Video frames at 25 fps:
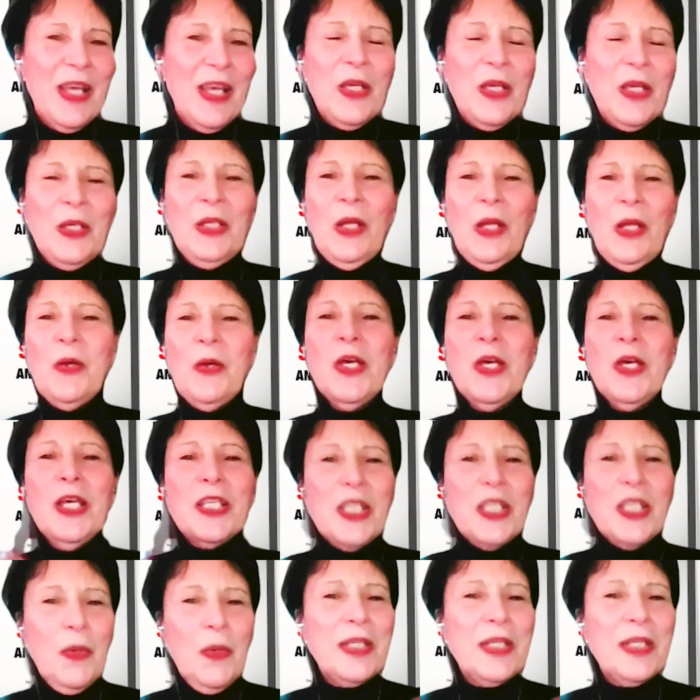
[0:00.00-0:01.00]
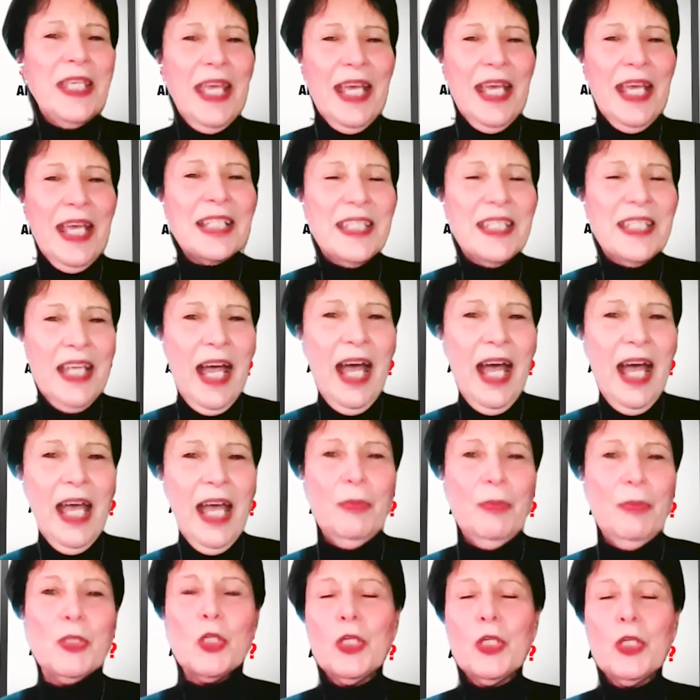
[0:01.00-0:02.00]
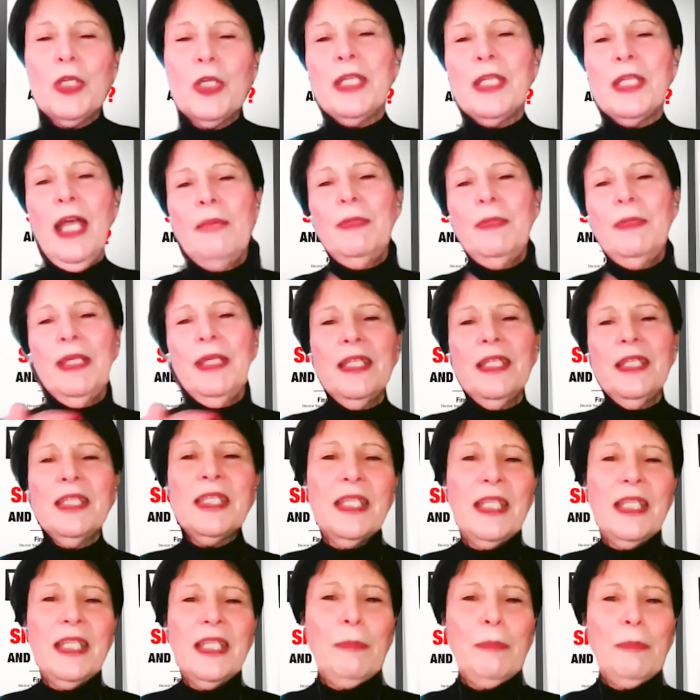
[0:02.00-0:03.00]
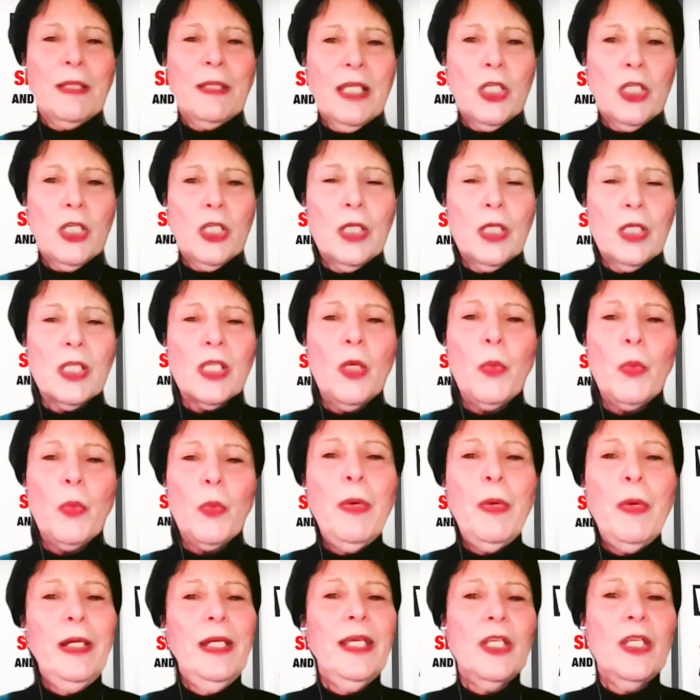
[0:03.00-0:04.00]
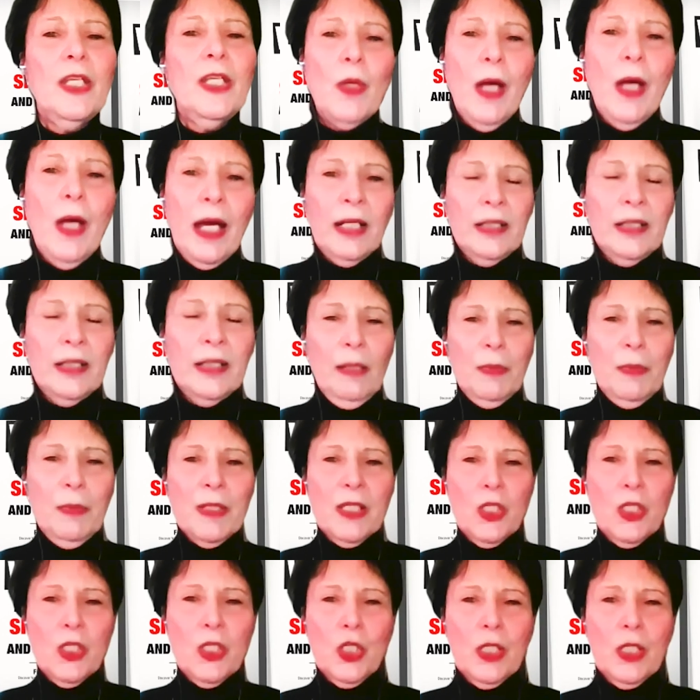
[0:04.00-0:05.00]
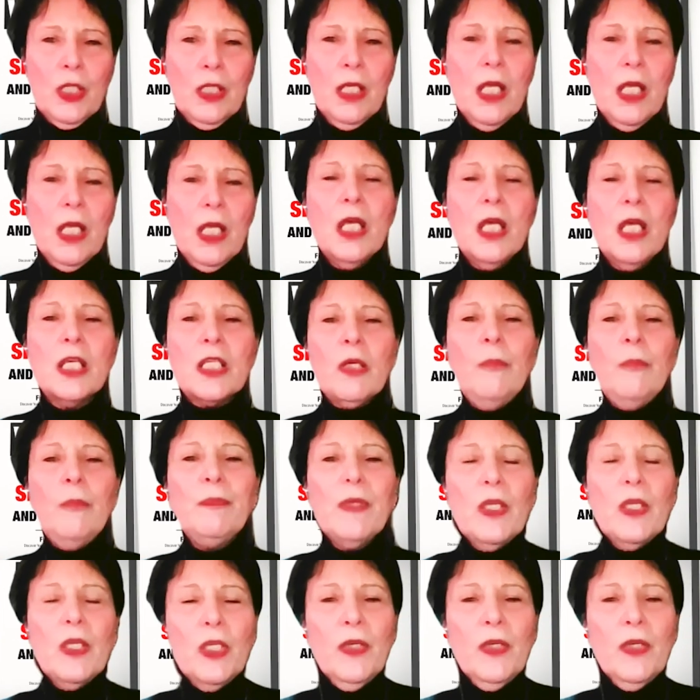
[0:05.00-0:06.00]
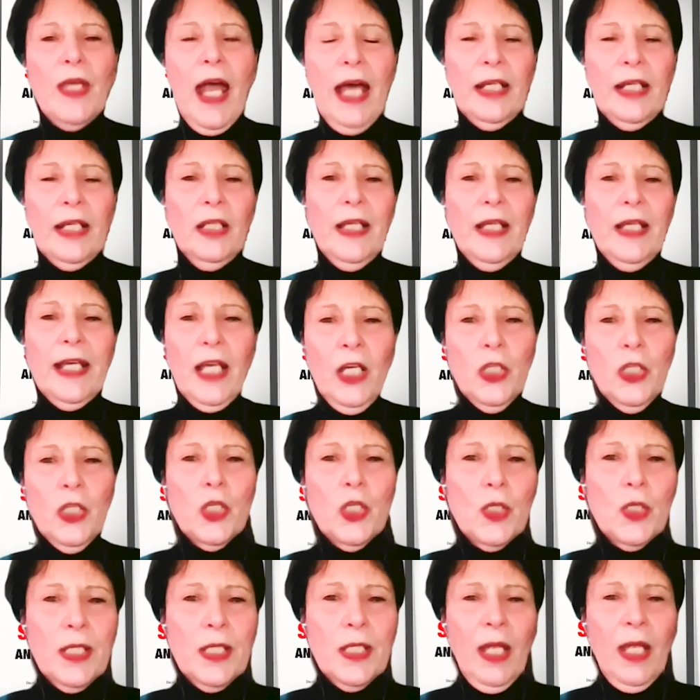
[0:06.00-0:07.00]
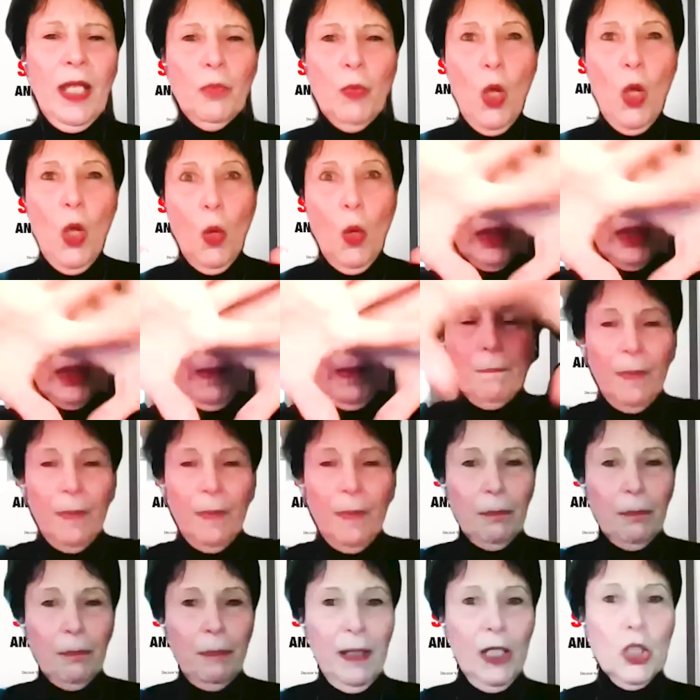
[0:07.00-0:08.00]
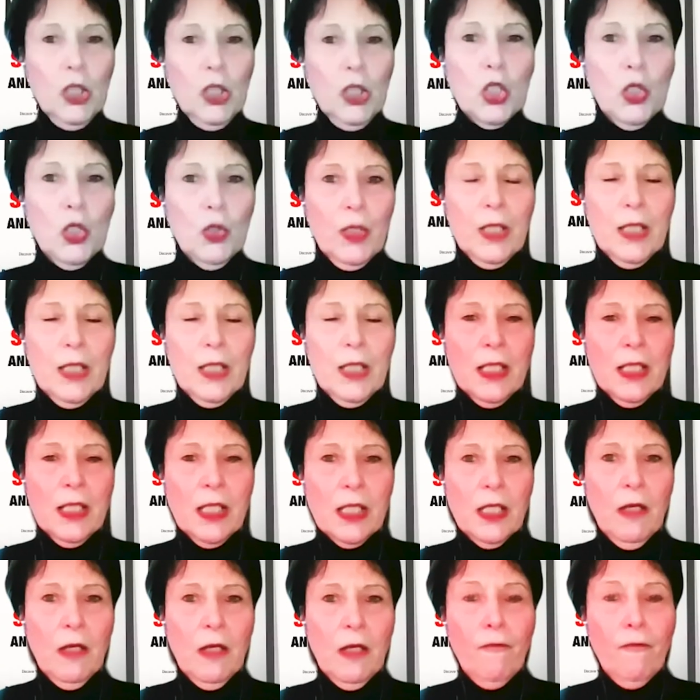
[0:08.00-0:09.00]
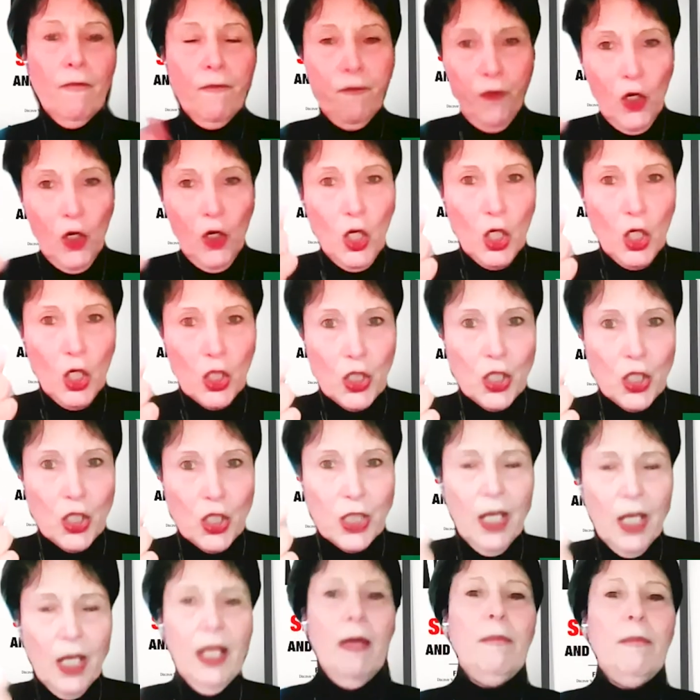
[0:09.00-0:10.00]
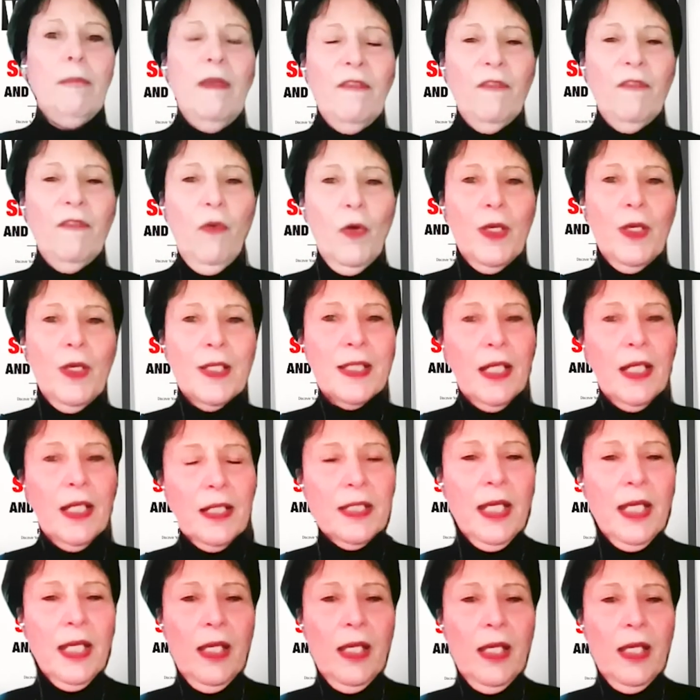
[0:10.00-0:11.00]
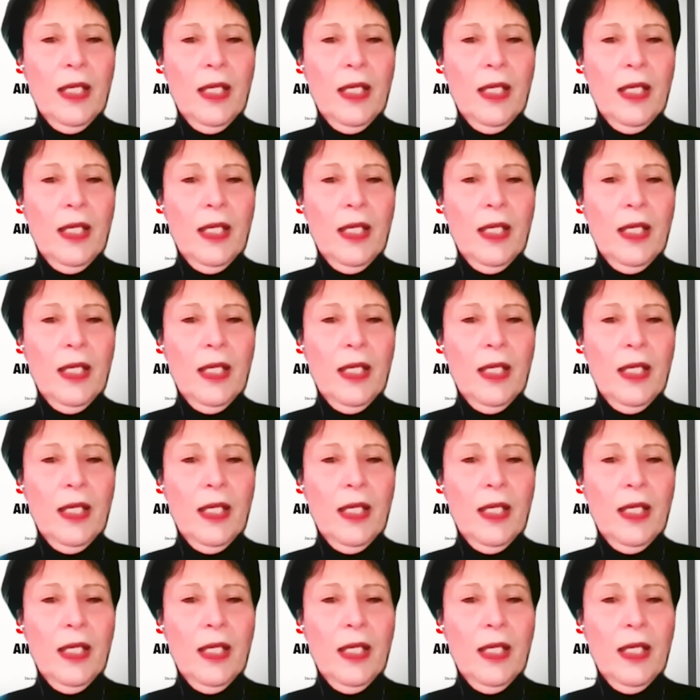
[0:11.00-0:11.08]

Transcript: you know? So it takes time. It took you time to get into that position. So we want to get you out of that position. So you got to like understand what the big picture is first before you start telling